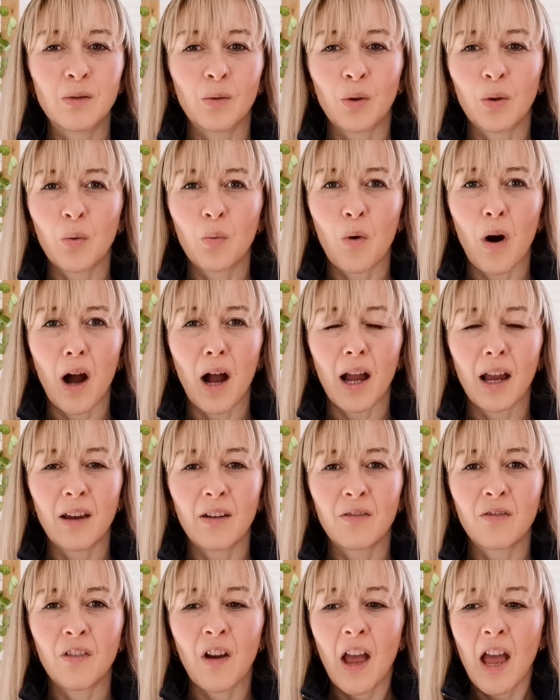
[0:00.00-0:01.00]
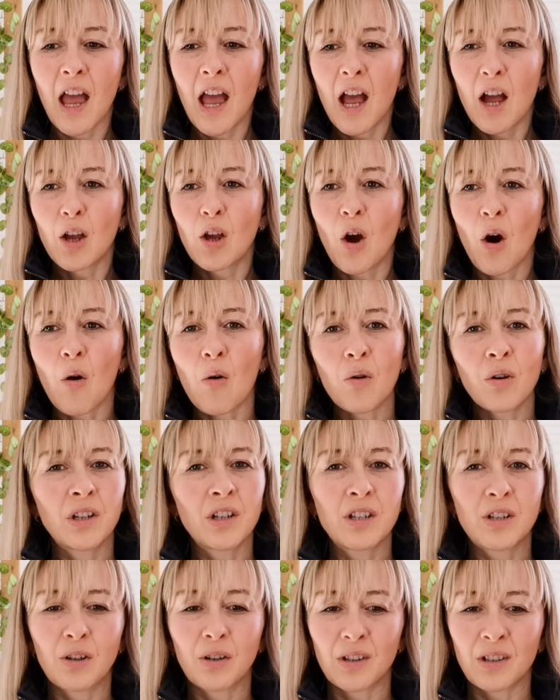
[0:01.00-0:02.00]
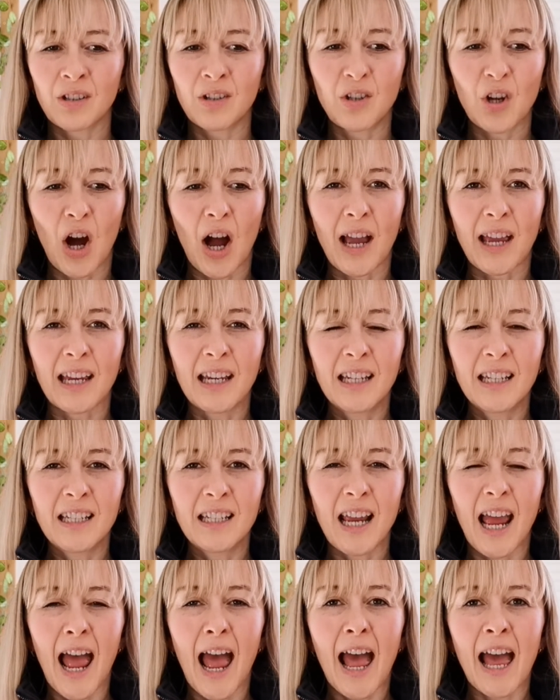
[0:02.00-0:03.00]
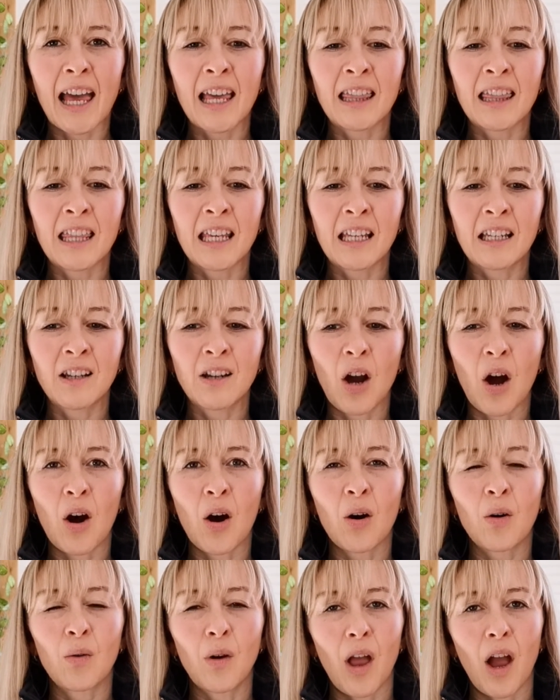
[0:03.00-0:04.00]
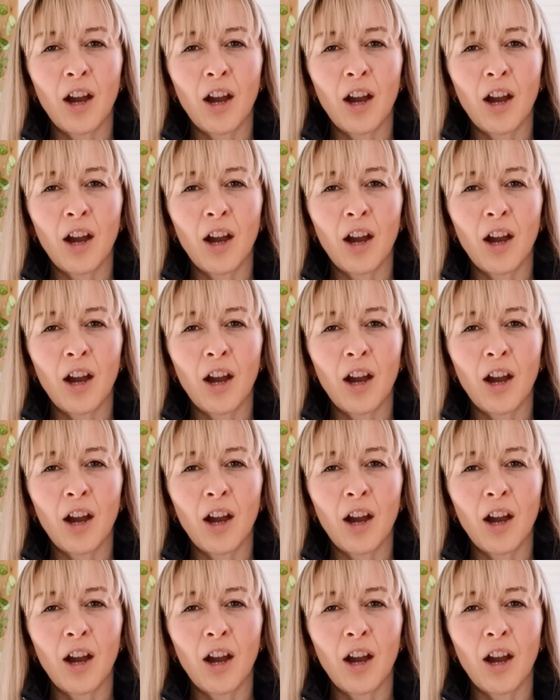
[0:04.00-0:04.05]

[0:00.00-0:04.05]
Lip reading: or the wife go on a certain diet and then go,